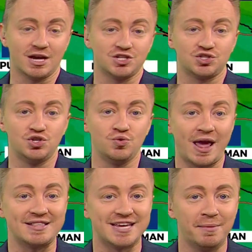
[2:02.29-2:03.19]
us to
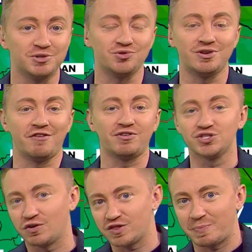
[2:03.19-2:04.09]
a temperature difference over